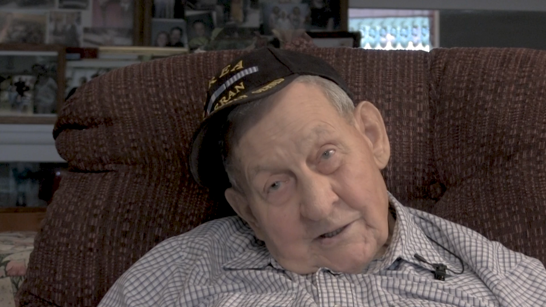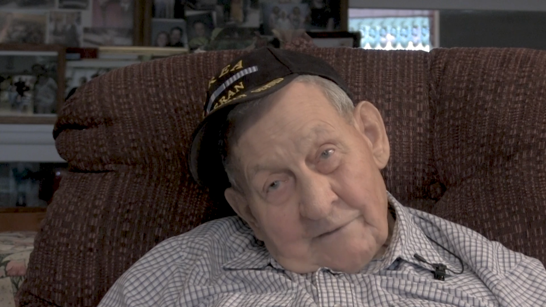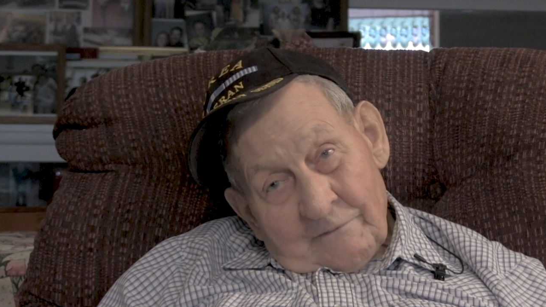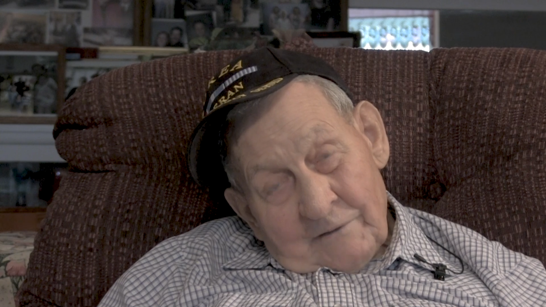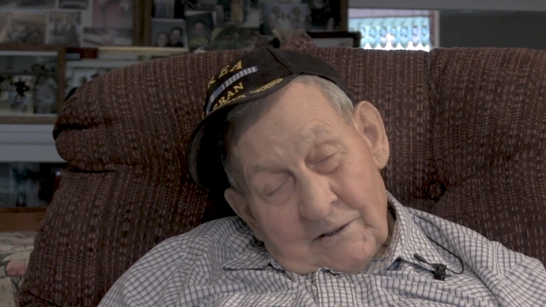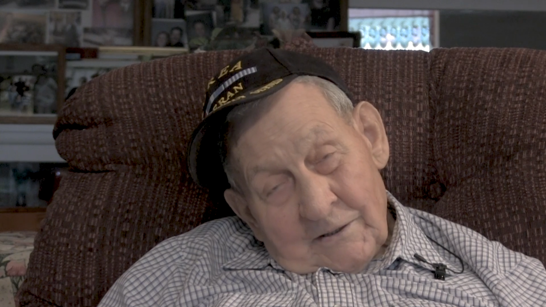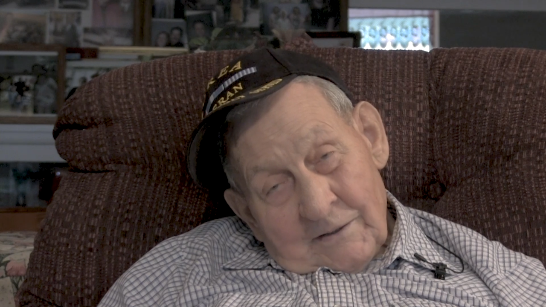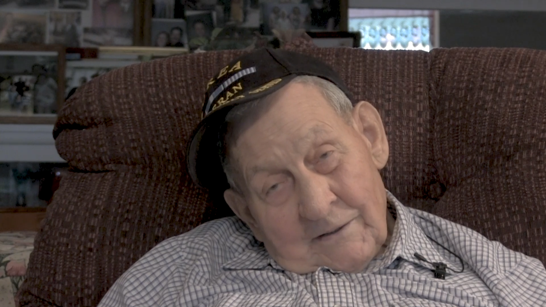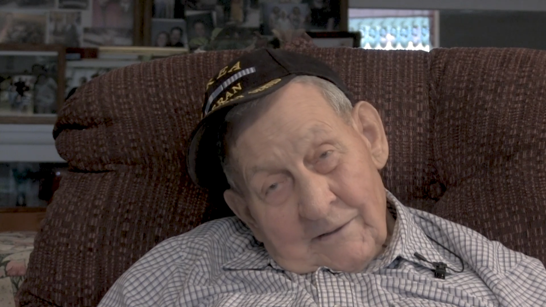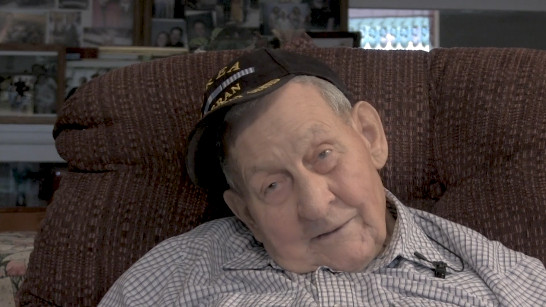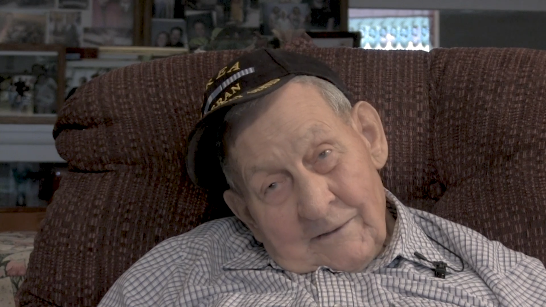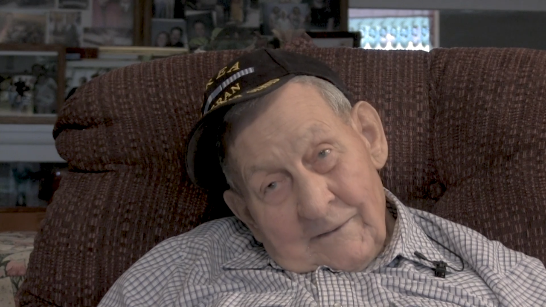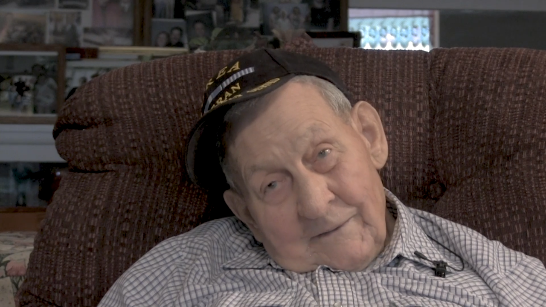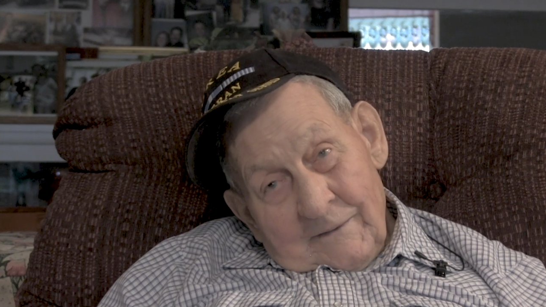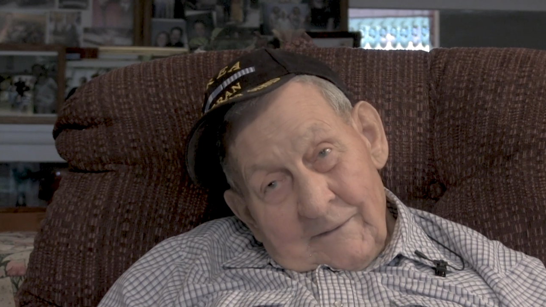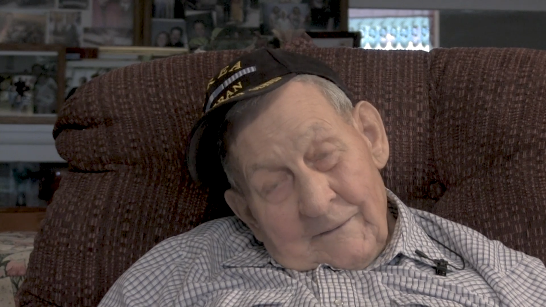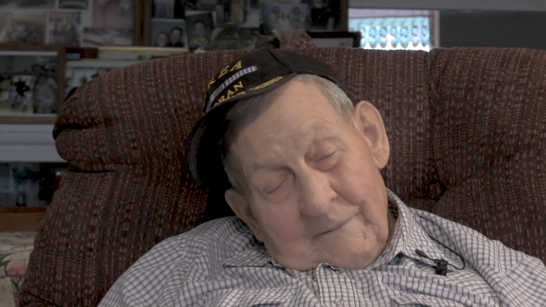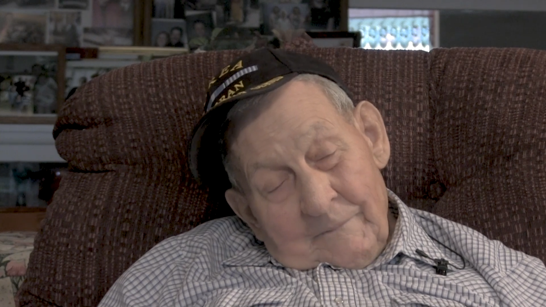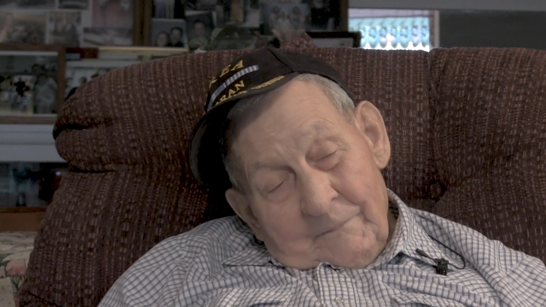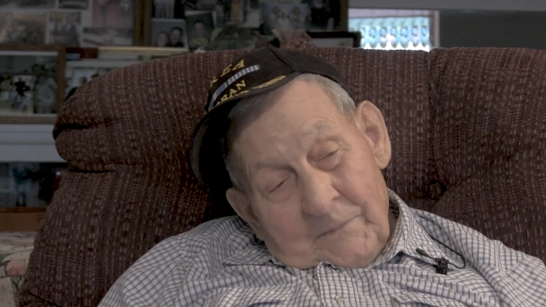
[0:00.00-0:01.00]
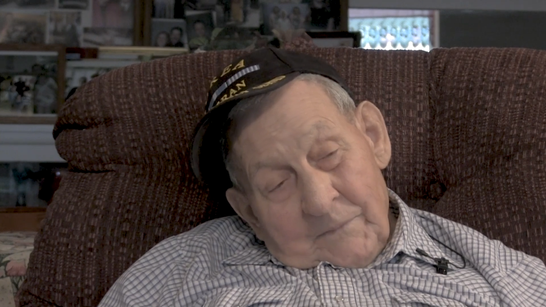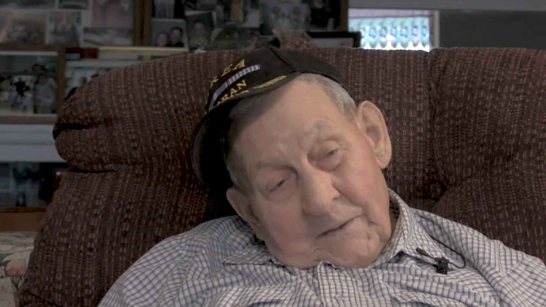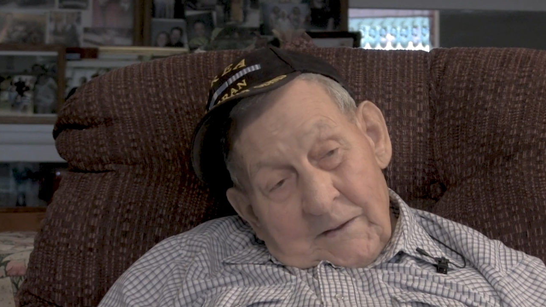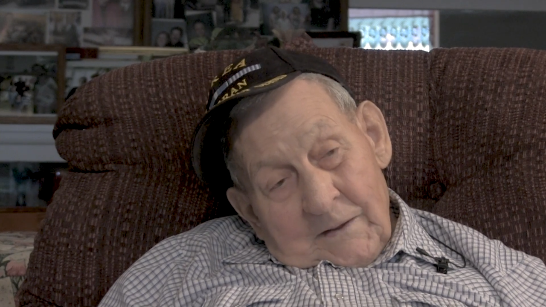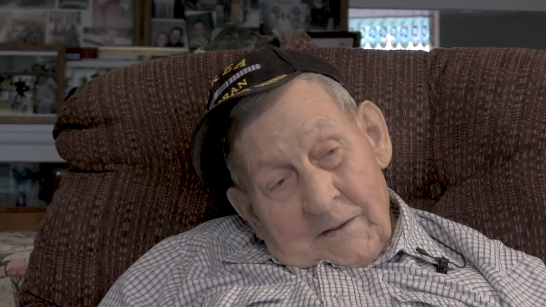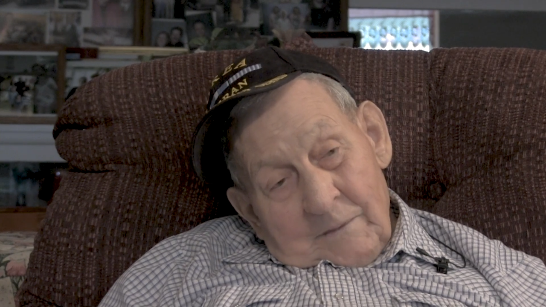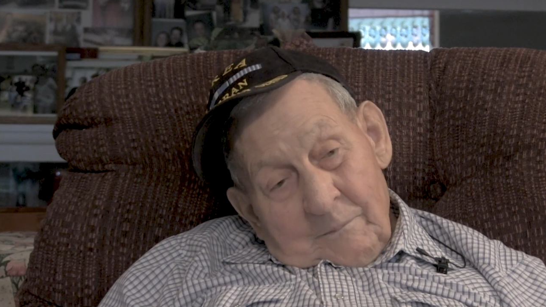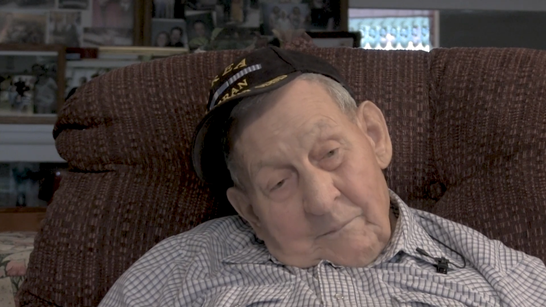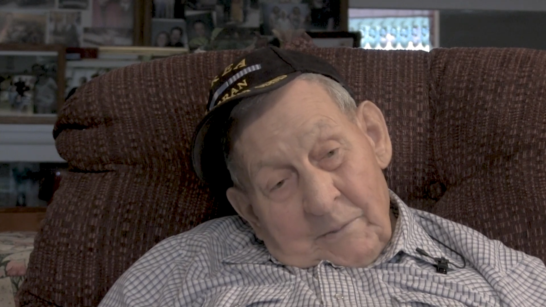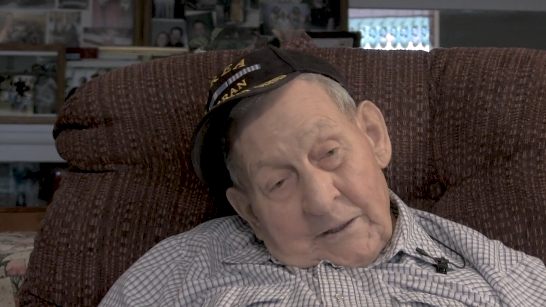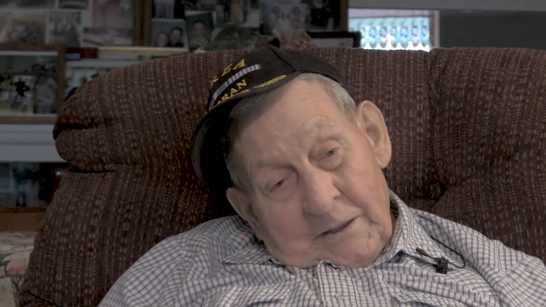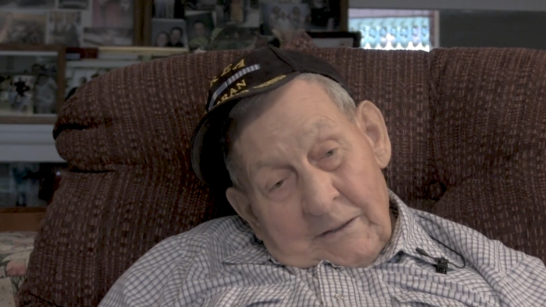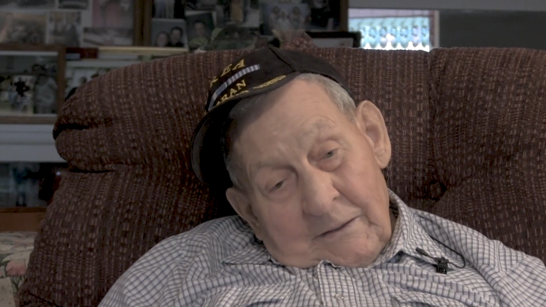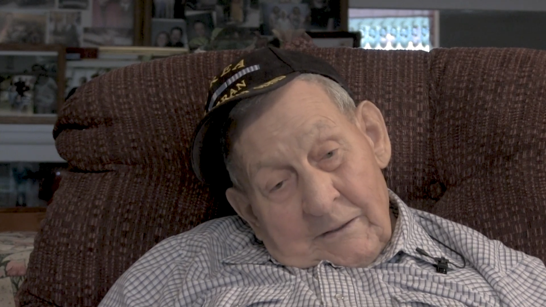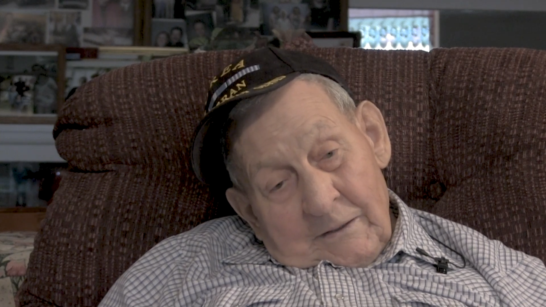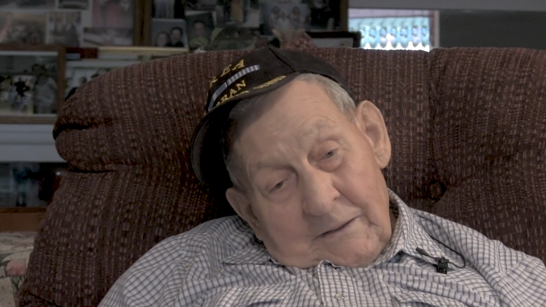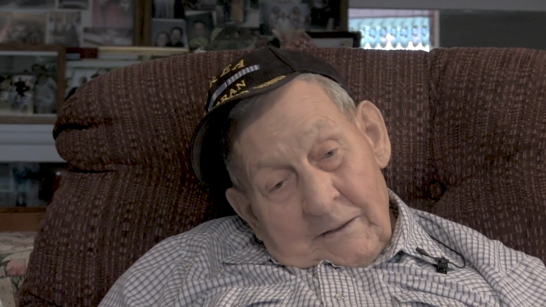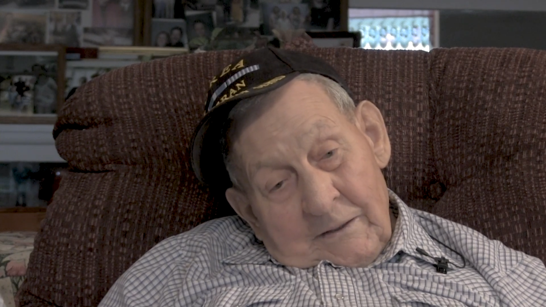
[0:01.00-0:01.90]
of it. But